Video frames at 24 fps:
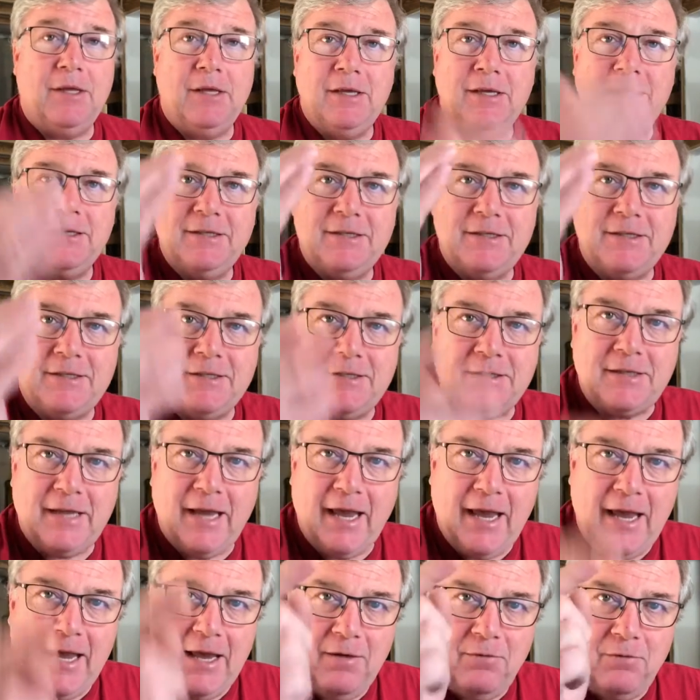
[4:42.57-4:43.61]

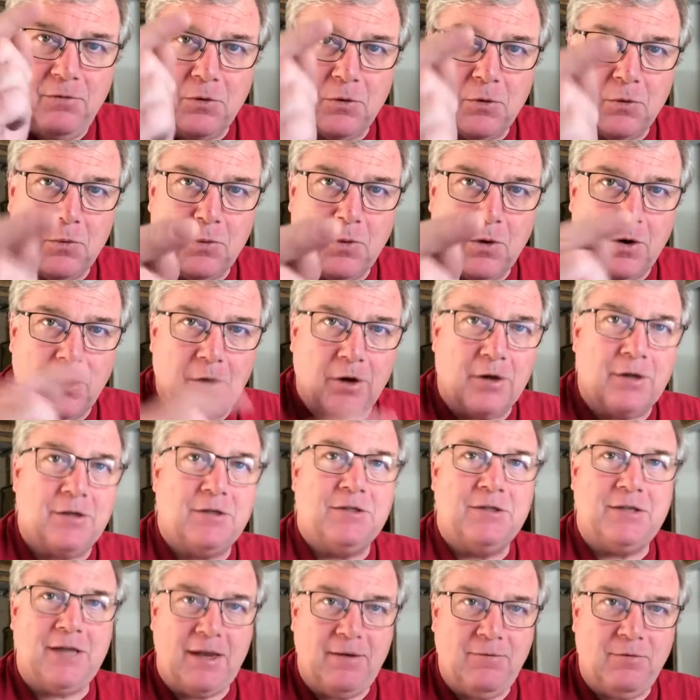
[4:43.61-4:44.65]
Save your work,
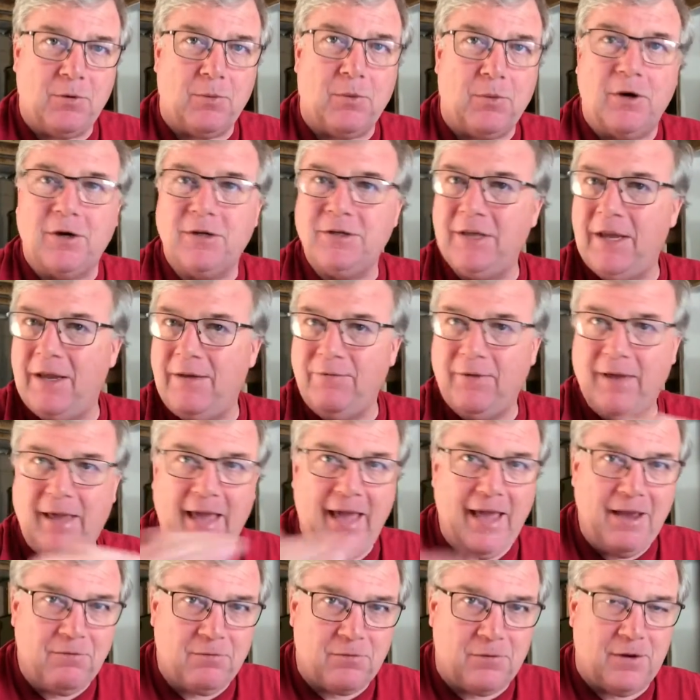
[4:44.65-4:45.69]
save
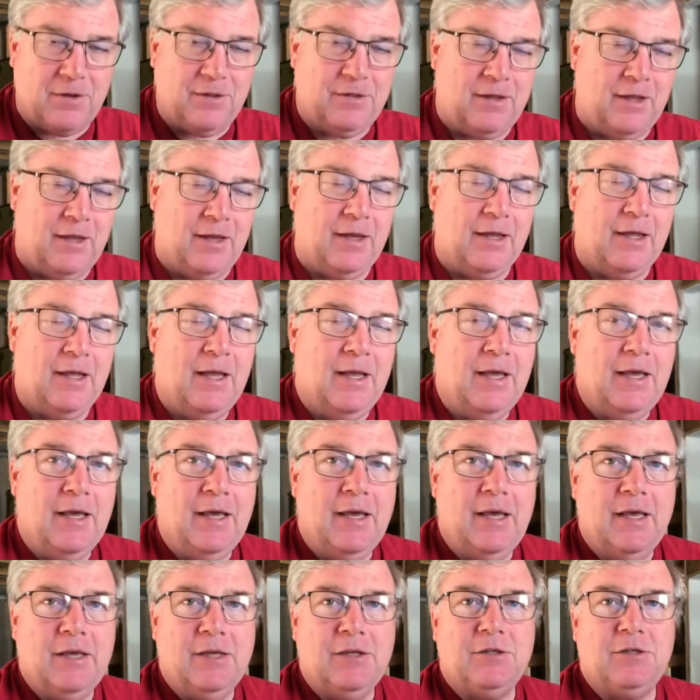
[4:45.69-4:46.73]
everything.
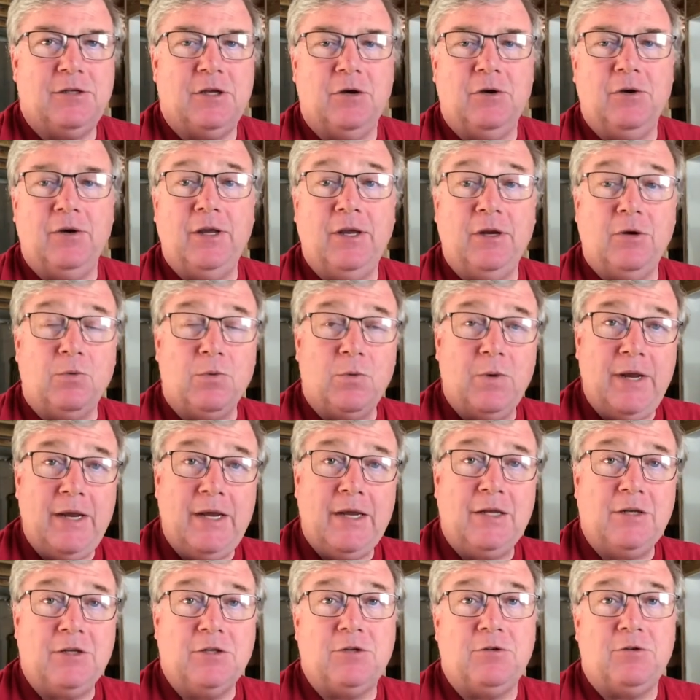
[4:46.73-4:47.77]
So in
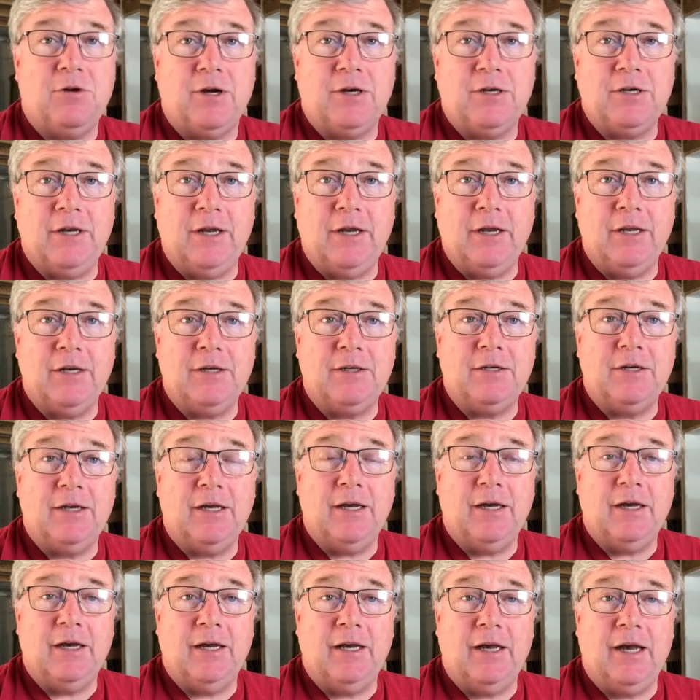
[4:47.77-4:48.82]
reconstructing it,
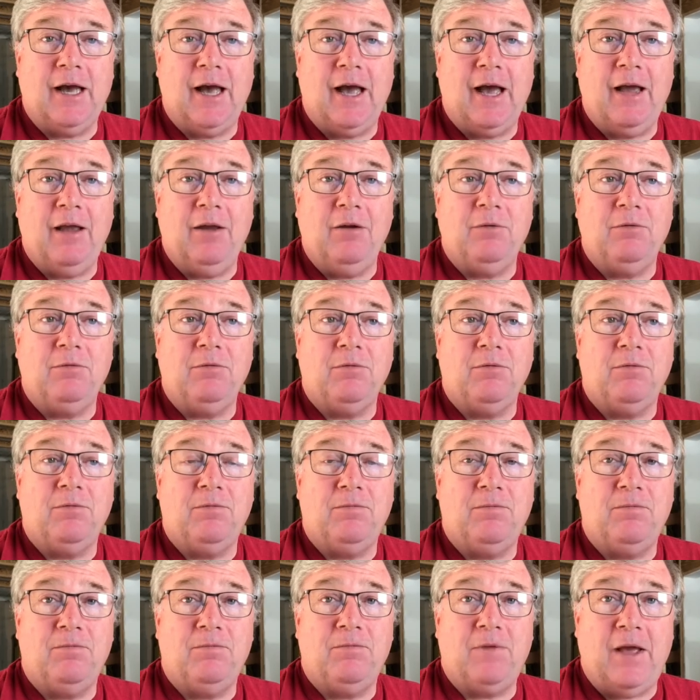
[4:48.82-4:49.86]
I
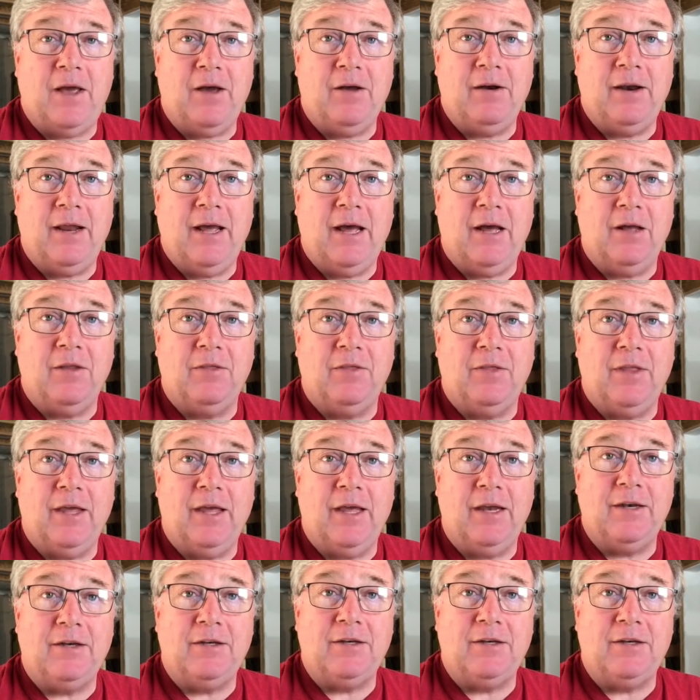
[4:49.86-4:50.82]
found out that,